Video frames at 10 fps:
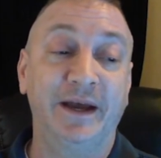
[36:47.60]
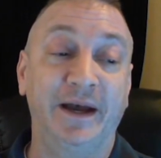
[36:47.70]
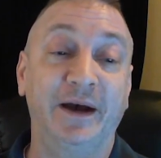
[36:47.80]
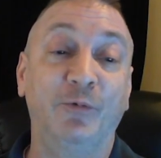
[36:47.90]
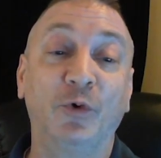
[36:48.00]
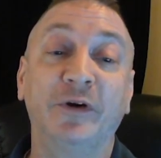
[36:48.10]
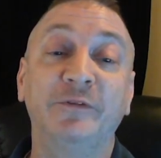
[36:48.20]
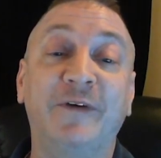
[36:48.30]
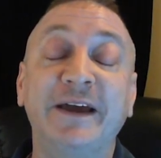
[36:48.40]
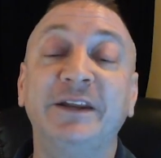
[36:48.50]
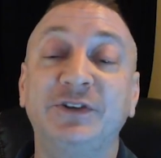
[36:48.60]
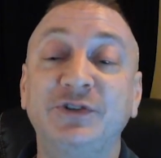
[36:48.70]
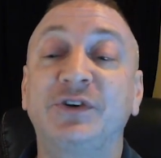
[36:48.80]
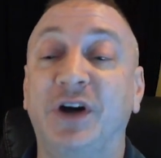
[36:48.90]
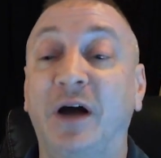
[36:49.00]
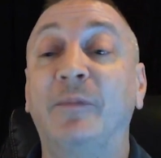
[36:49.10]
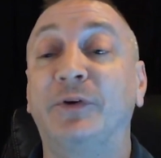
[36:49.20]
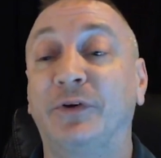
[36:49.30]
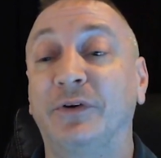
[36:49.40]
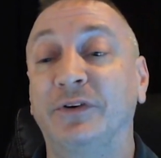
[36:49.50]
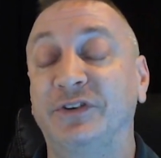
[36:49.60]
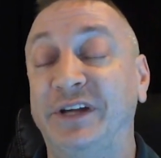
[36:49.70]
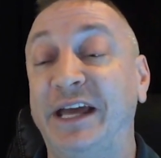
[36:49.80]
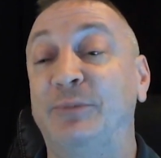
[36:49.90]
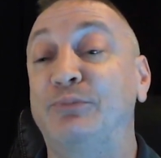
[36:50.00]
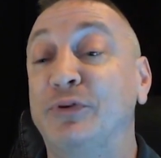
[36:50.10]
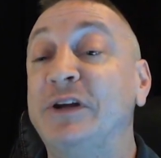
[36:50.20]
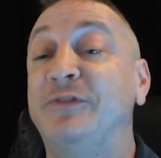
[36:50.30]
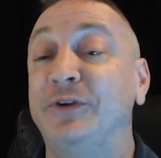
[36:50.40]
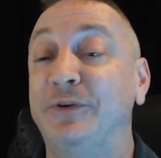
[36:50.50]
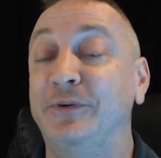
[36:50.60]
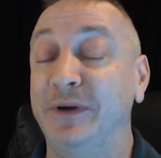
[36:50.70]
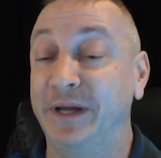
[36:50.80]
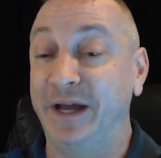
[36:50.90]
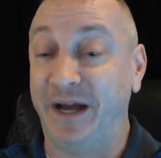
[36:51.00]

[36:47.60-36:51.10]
Were invited to Commodore to get a preview